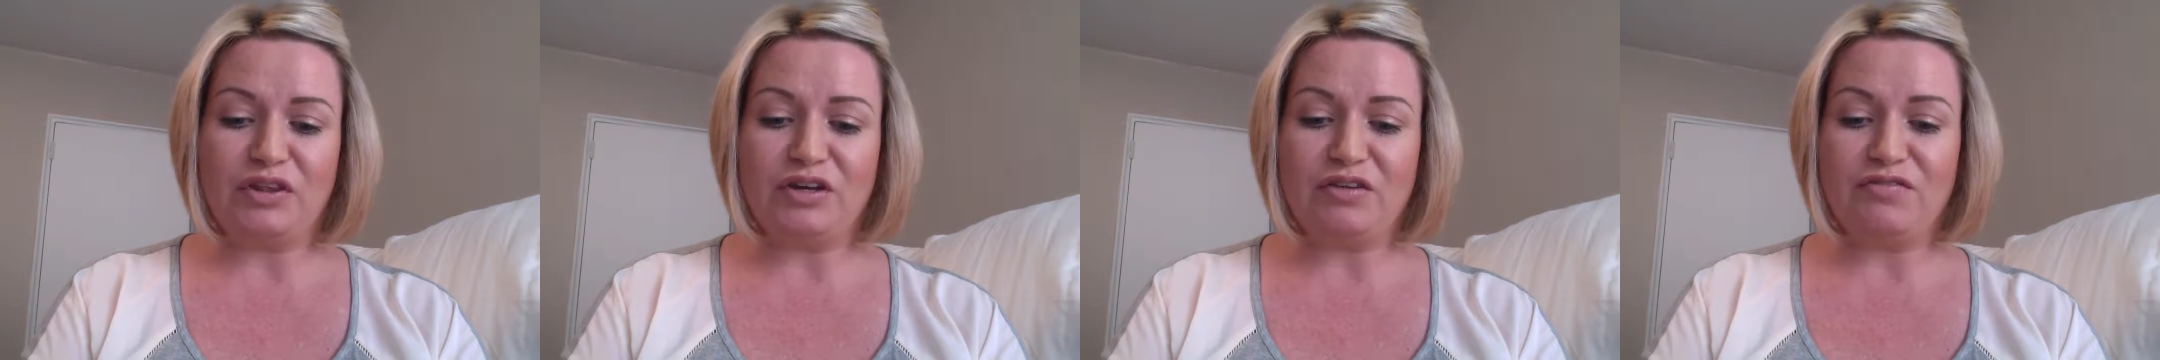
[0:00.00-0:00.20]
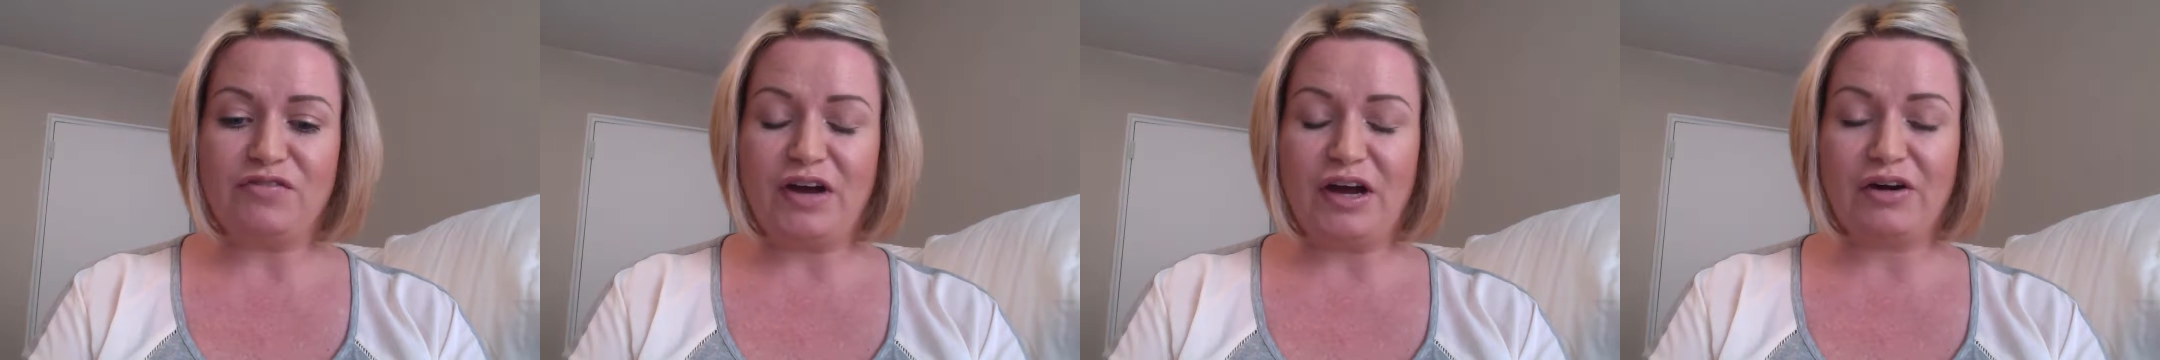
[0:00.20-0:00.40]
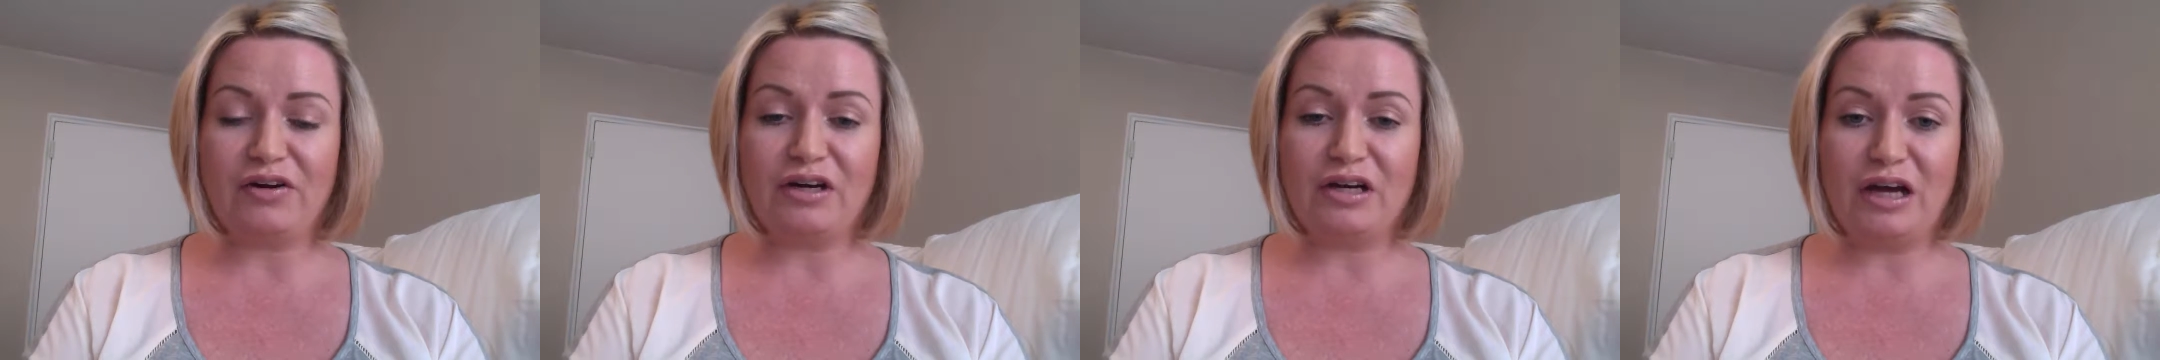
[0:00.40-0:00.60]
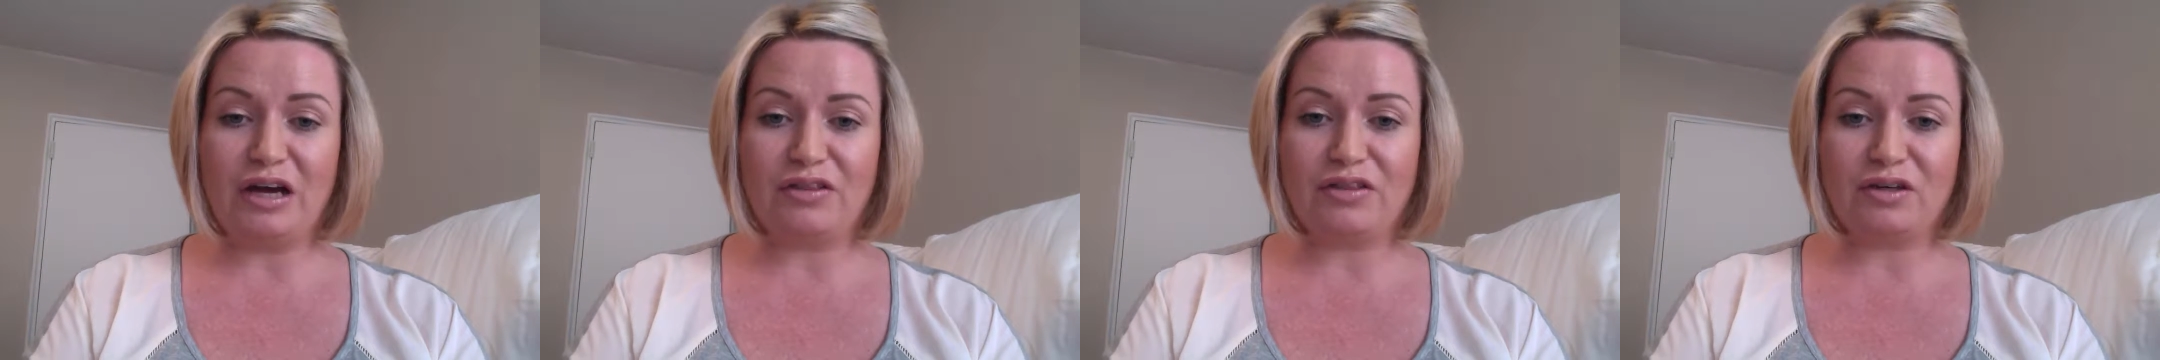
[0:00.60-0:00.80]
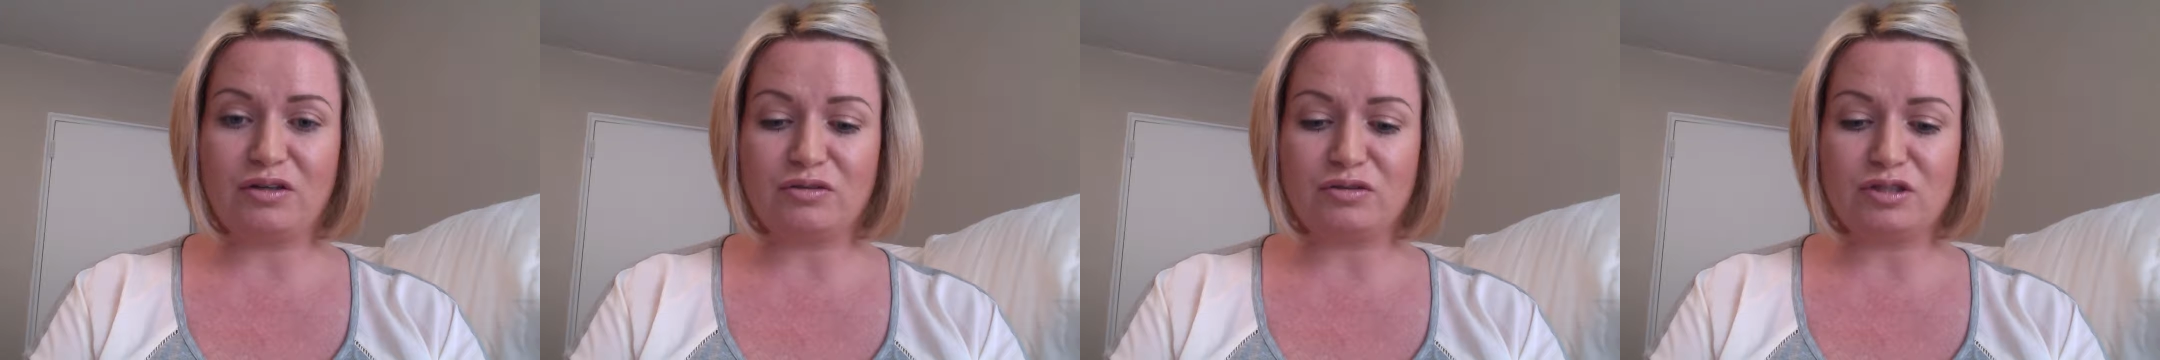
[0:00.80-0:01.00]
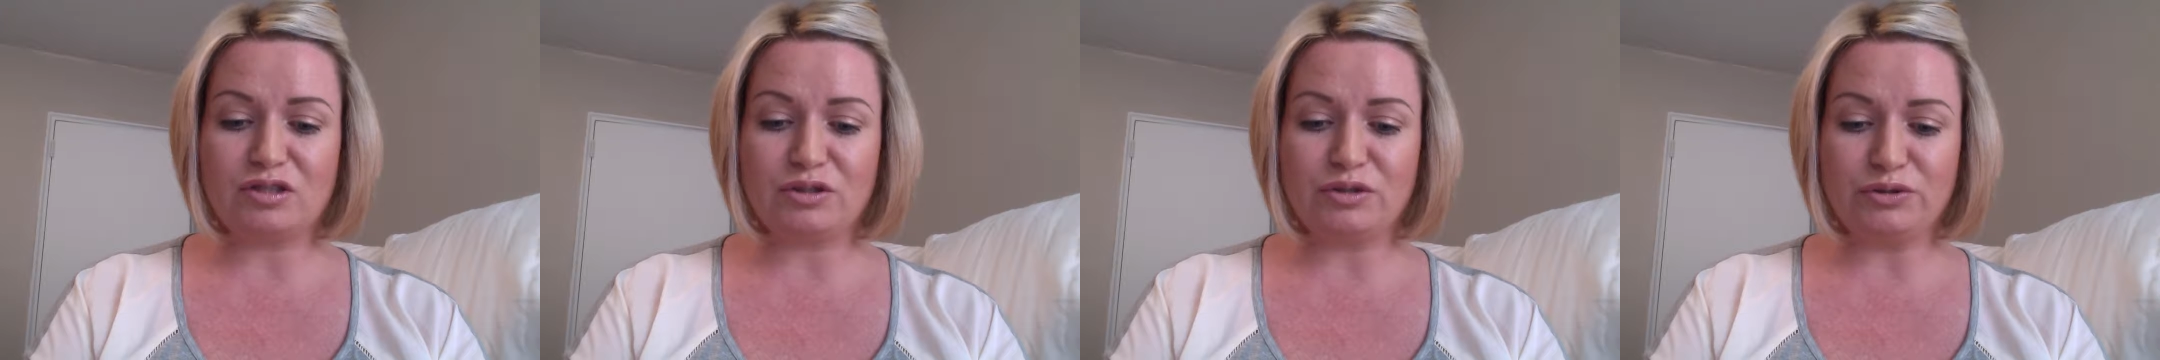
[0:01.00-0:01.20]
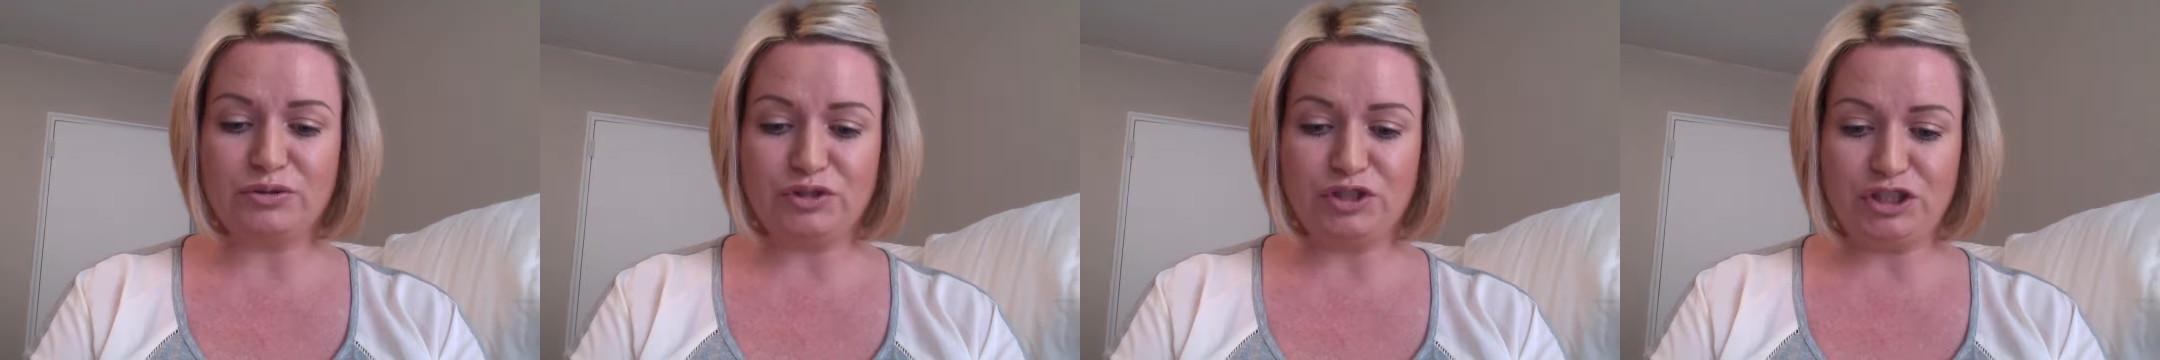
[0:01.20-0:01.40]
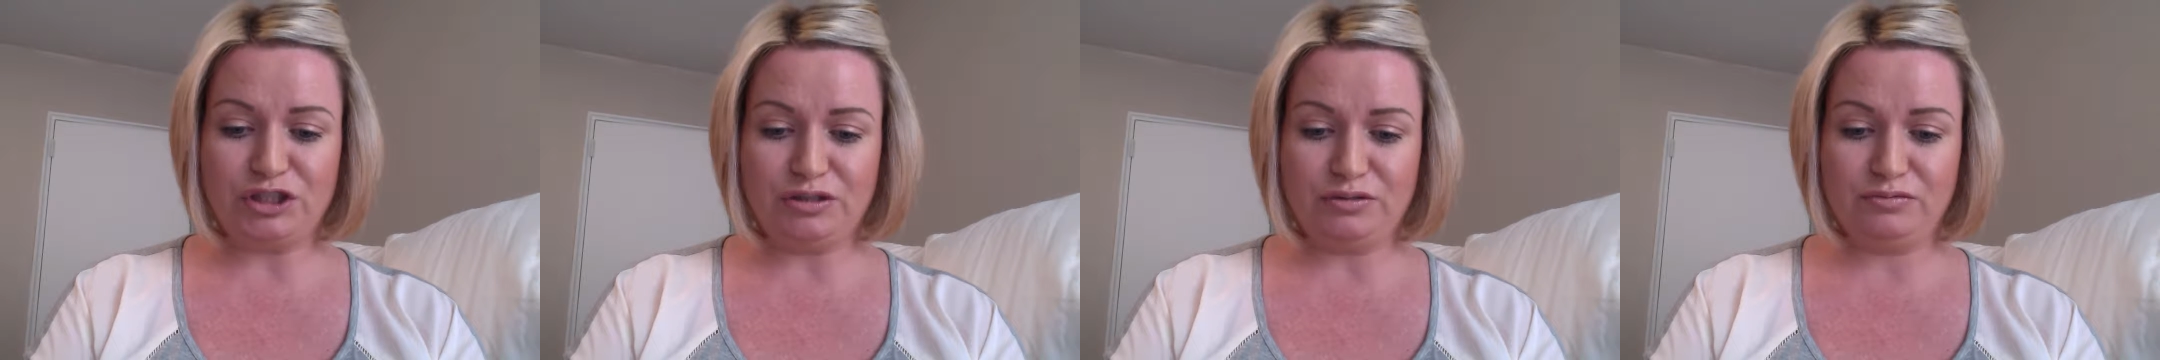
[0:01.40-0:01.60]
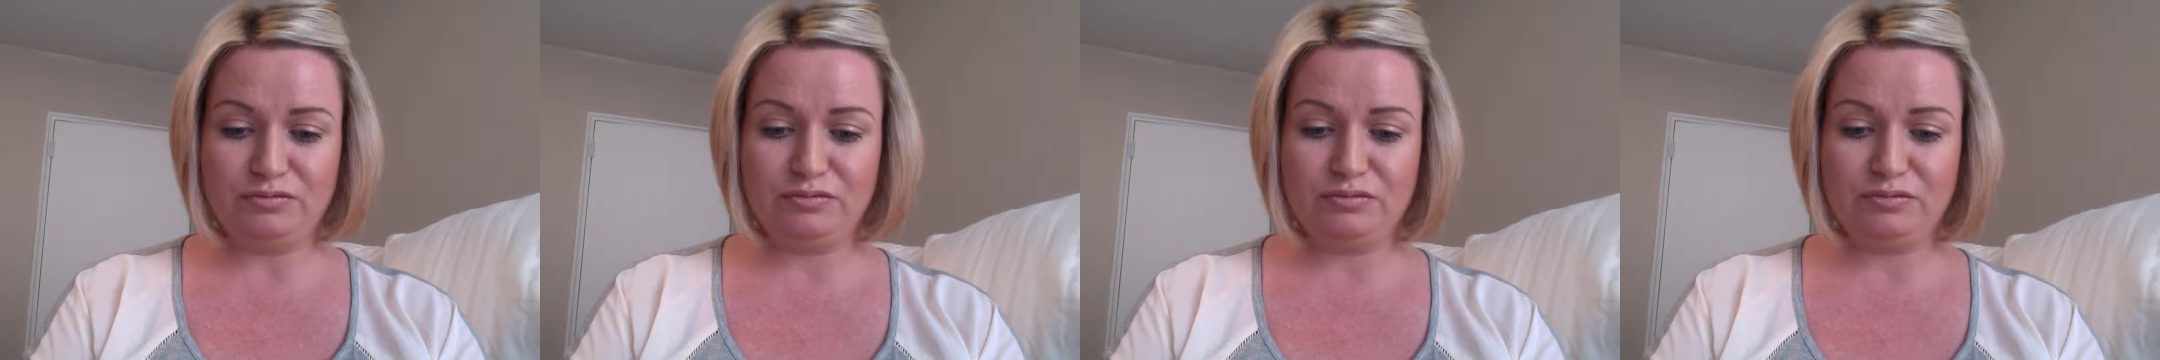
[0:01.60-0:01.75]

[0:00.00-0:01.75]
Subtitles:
a fair and ethical solution.